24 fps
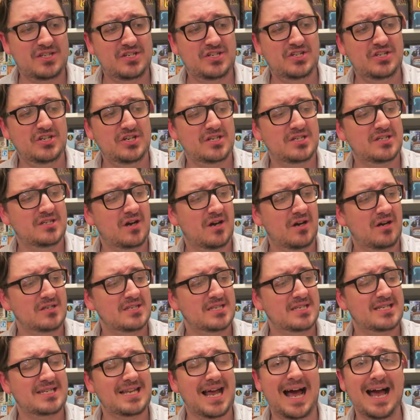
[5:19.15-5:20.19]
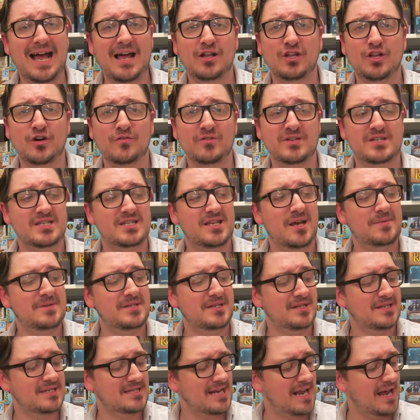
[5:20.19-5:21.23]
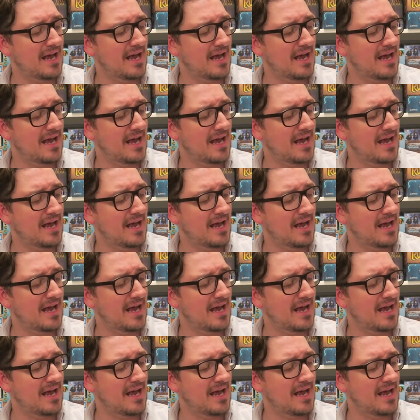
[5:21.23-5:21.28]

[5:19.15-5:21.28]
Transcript: just all style over substance.